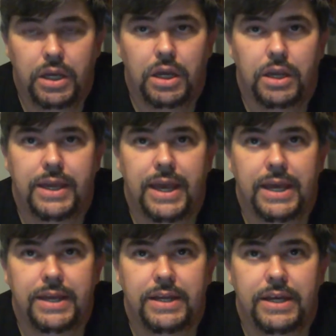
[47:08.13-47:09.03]

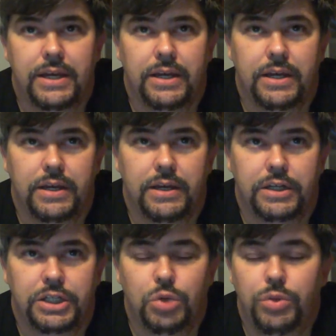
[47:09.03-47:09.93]
can
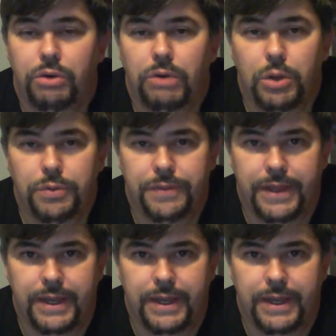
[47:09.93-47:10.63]
do their own thing.